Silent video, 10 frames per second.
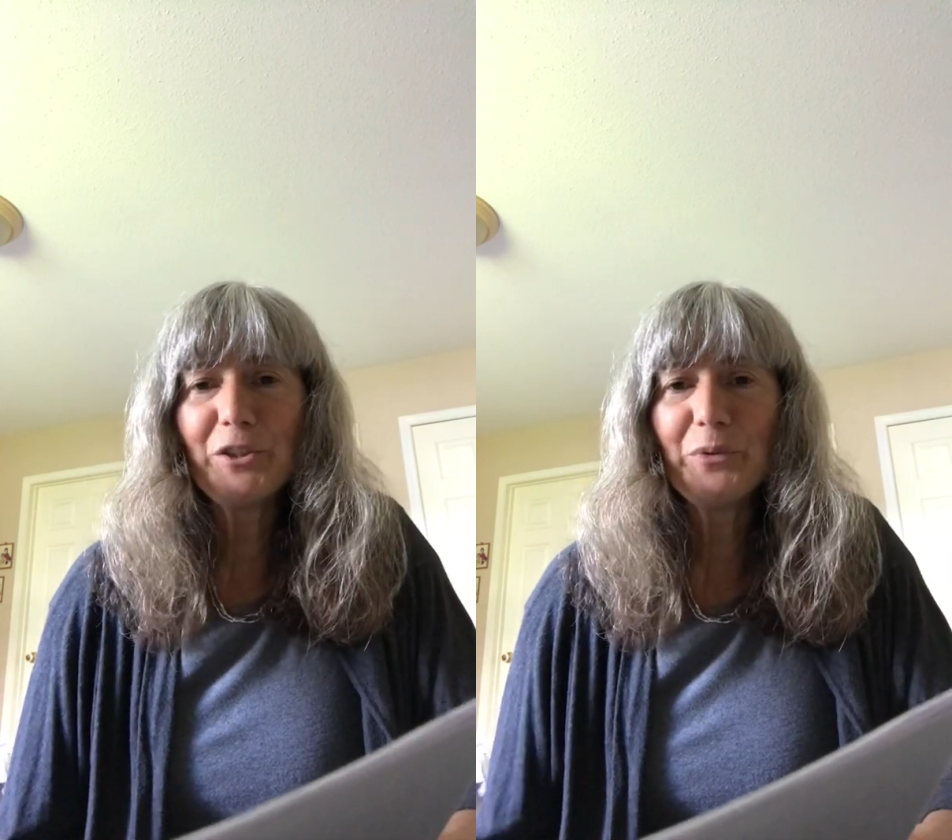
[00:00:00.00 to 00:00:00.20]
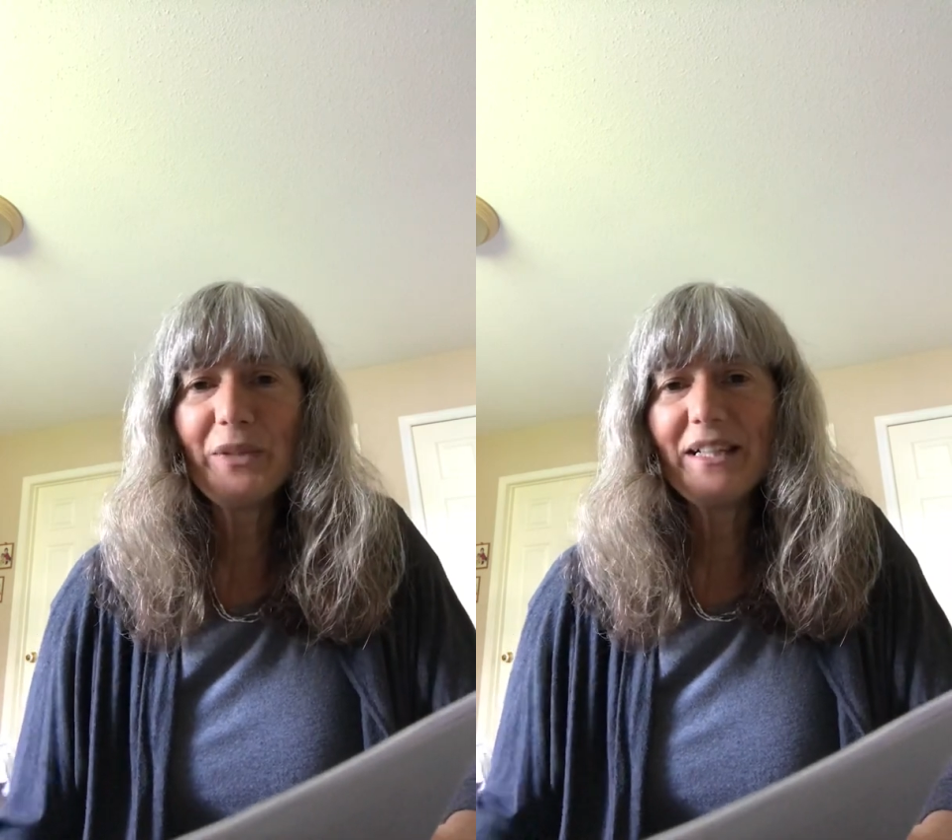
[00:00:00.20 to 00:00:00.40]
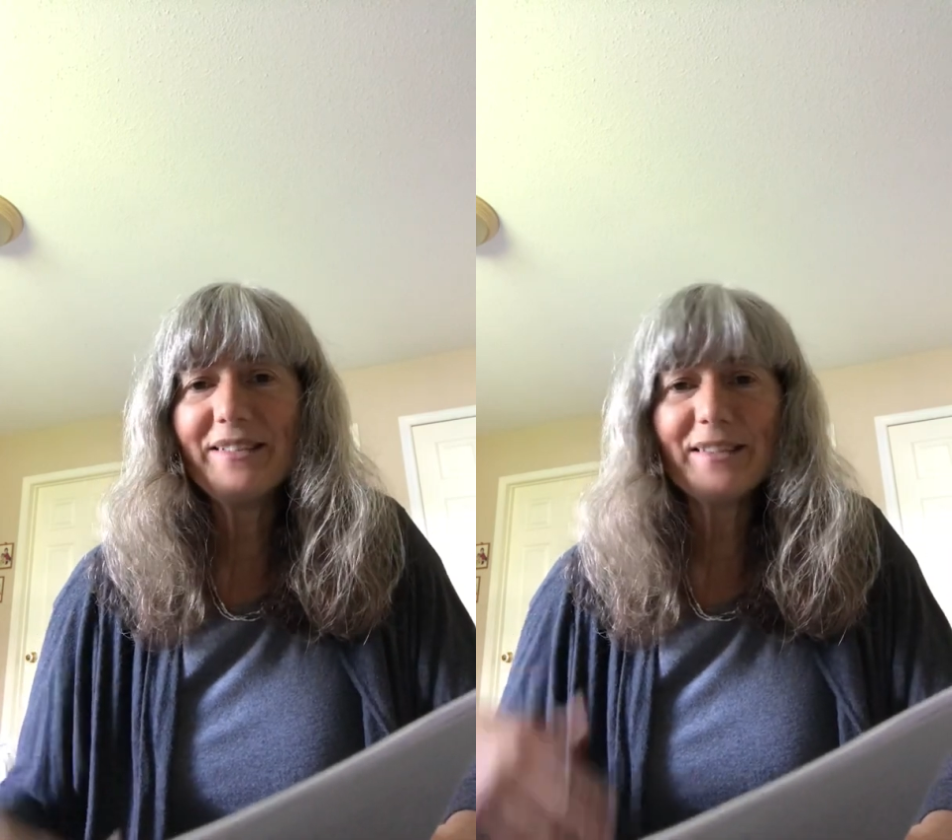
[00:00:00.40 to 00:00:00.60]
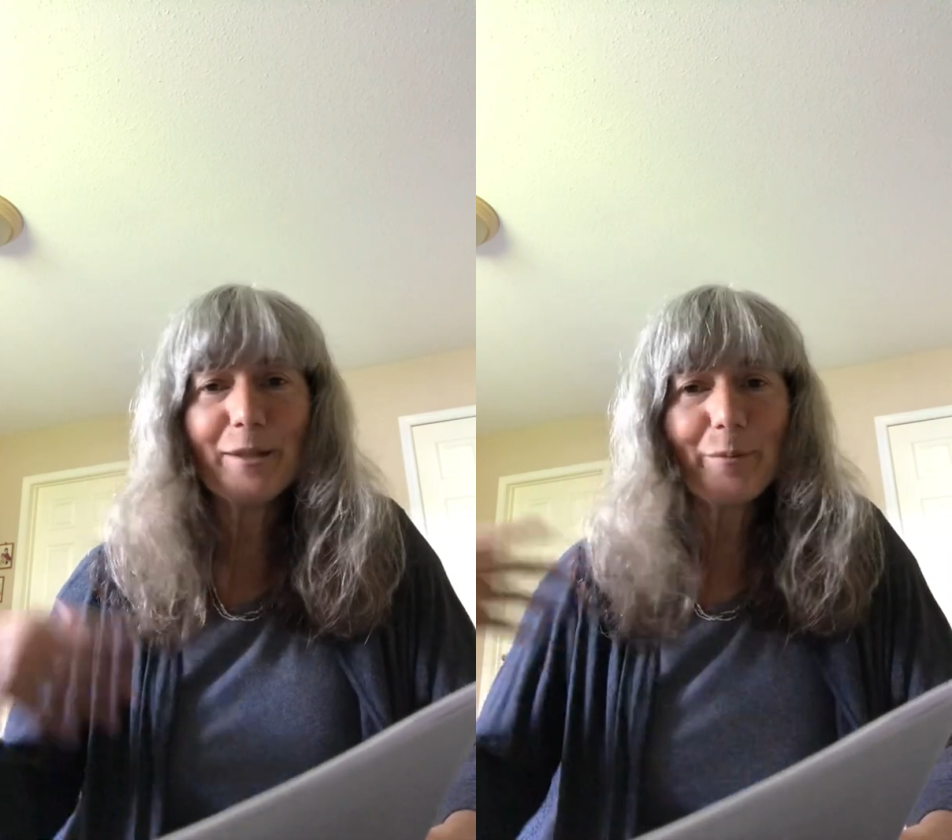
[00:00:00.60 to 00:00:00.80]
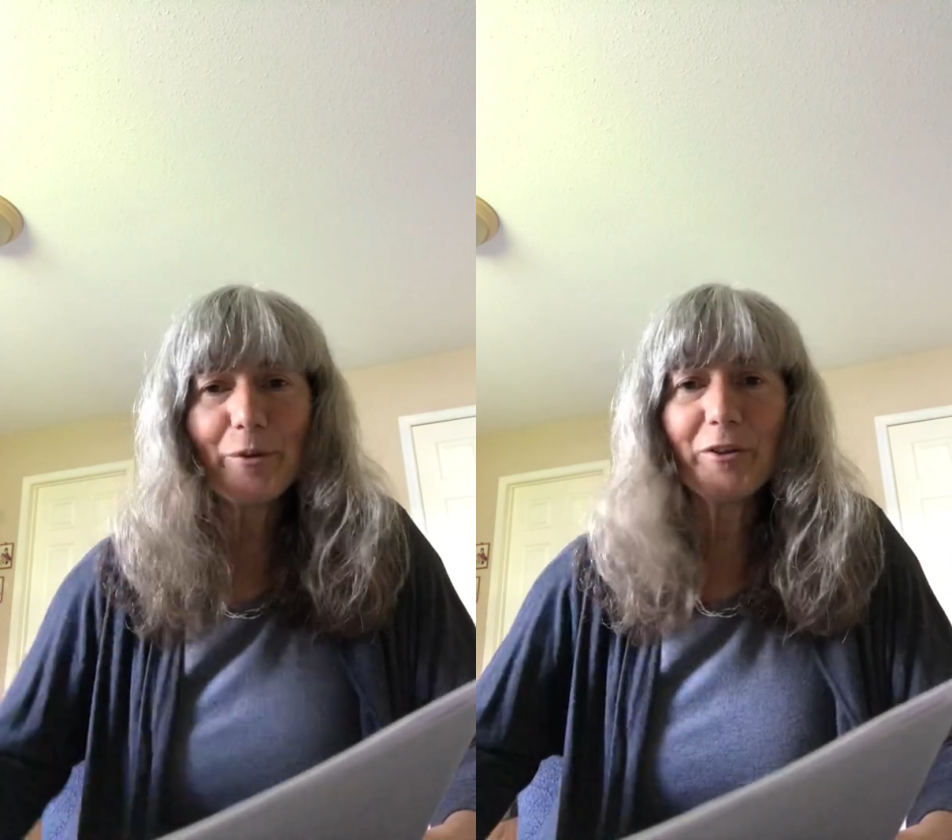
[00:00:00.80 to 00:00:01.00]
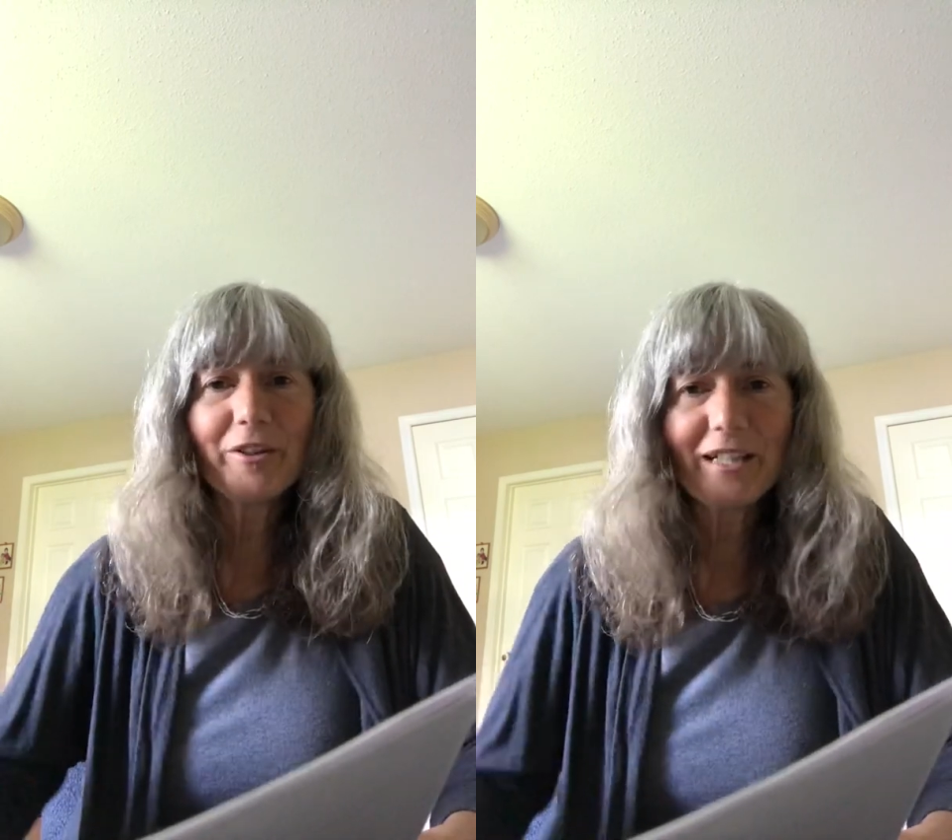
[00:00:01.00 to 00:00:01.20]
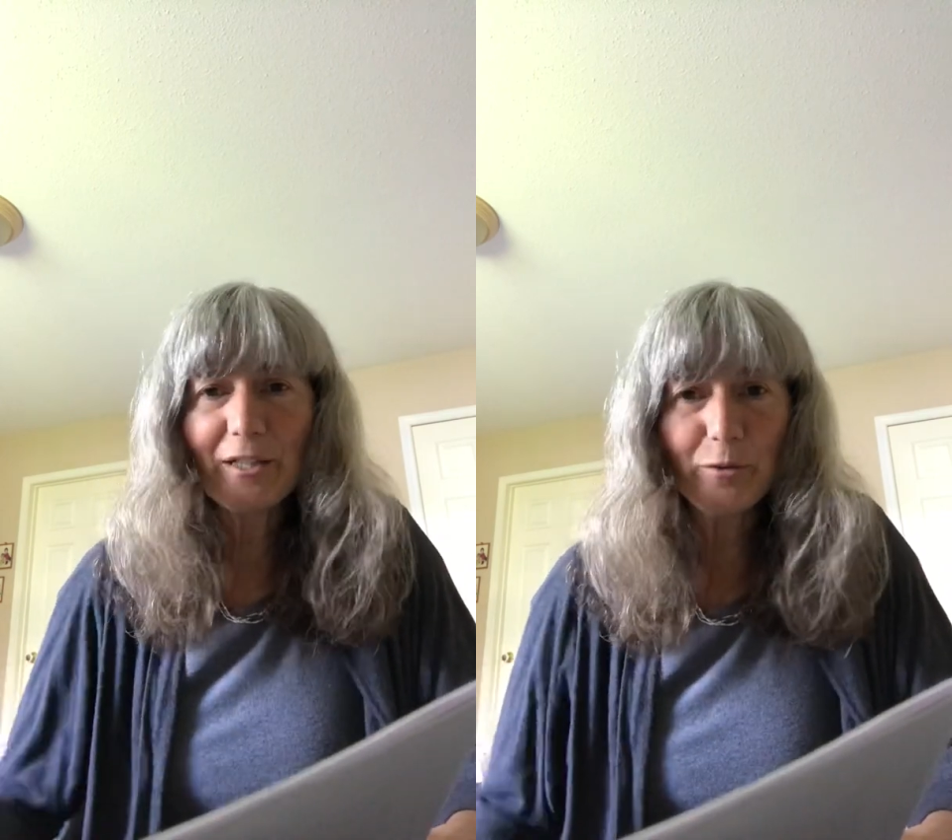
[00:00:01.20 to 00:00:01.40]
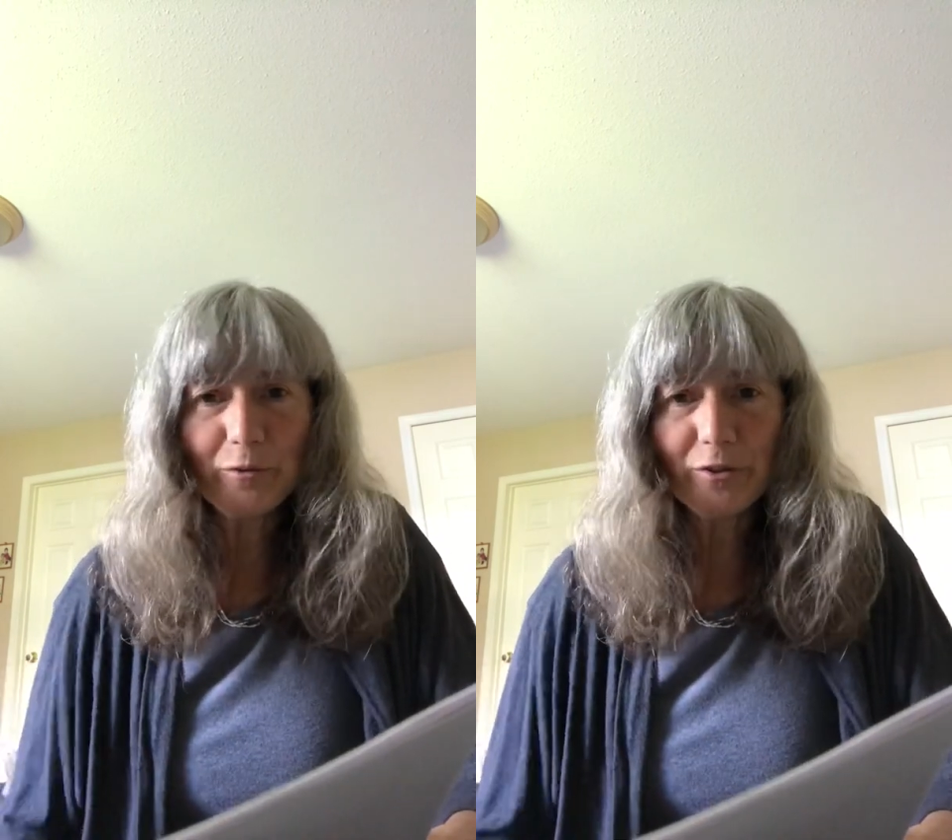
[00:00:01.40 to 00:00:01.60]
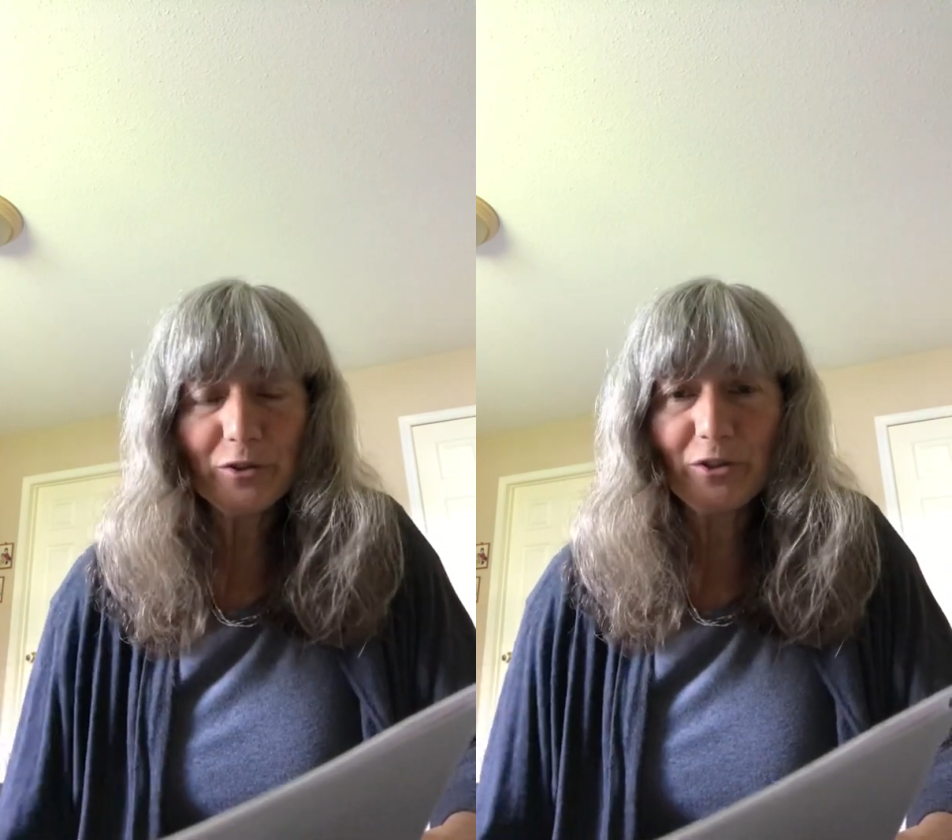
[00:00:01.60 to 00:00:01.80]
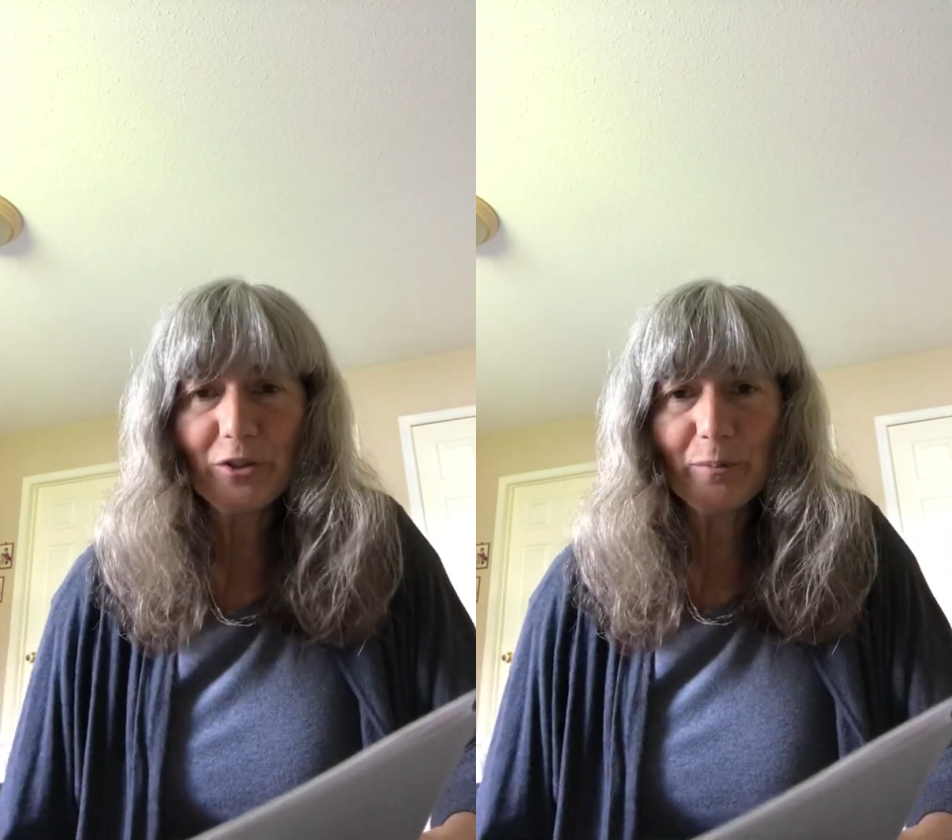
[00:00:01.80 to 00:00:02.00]
duties temporarily over
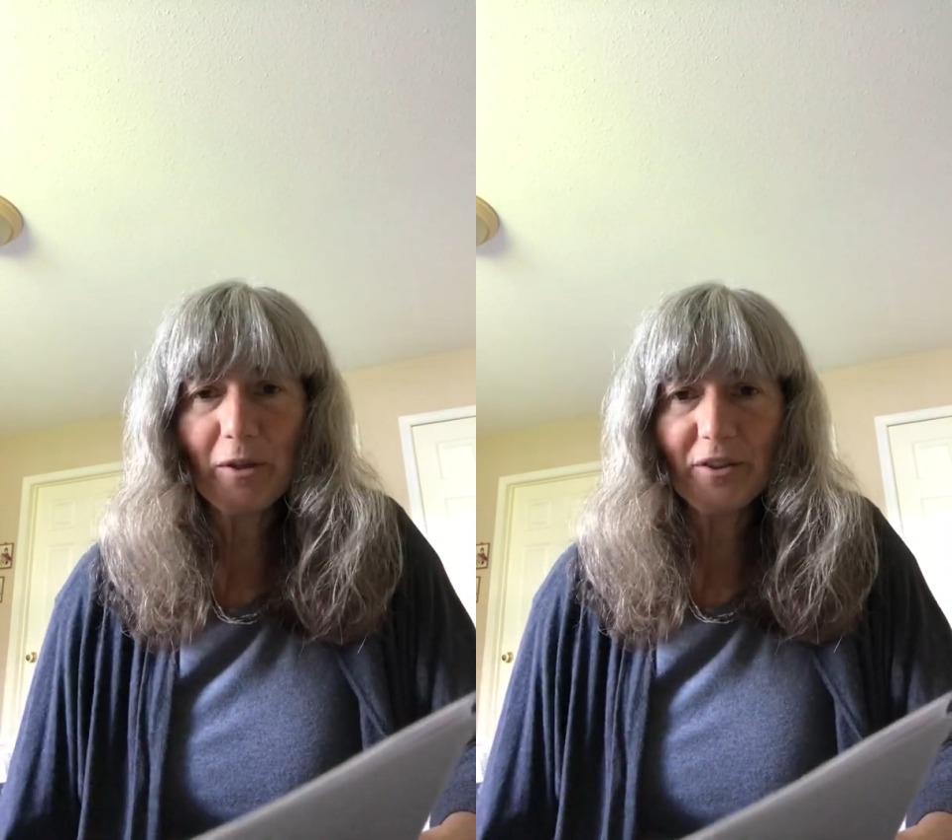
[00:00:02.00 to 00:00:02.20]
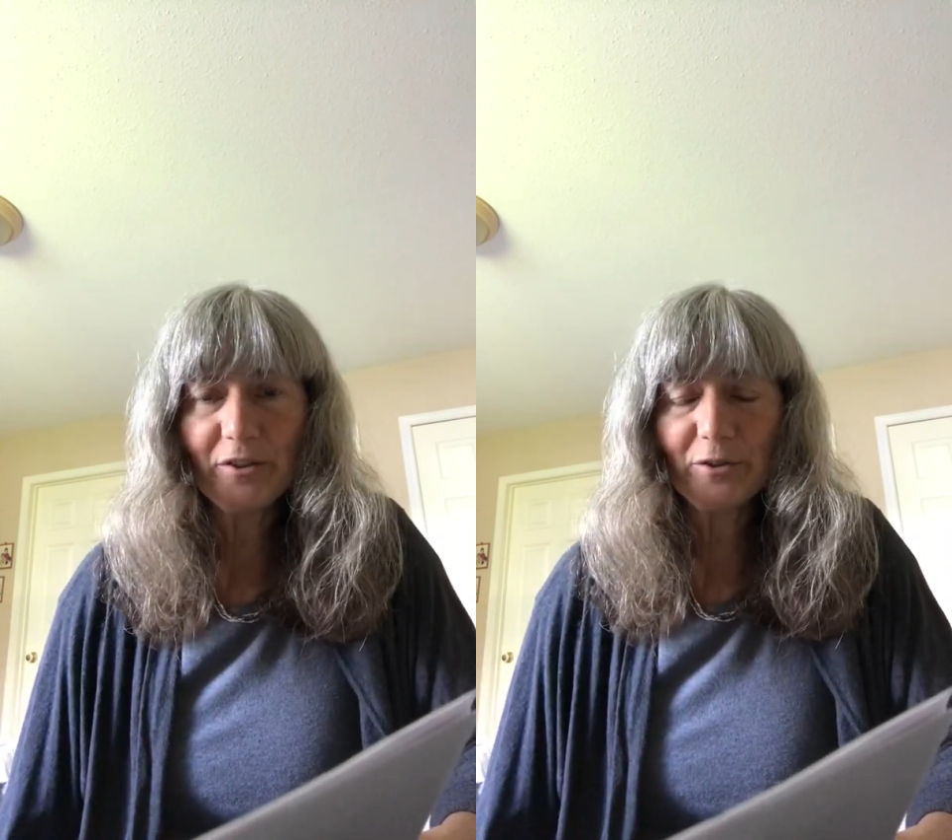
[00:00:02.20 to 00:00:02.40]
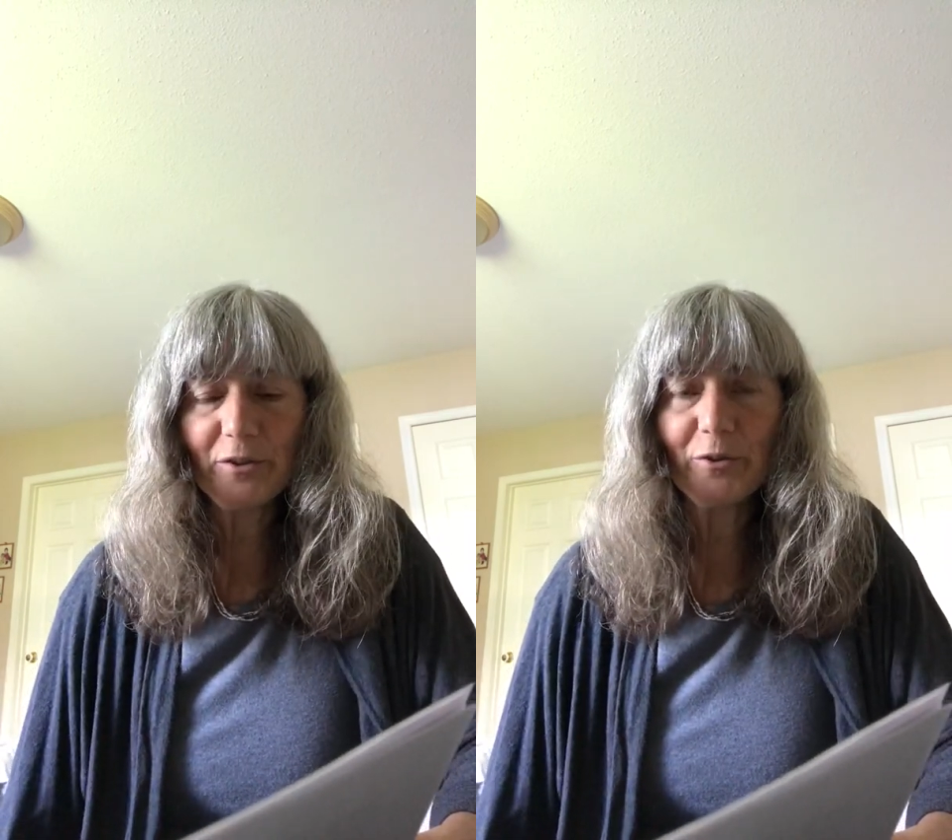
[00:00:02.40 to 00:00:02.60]
to your partner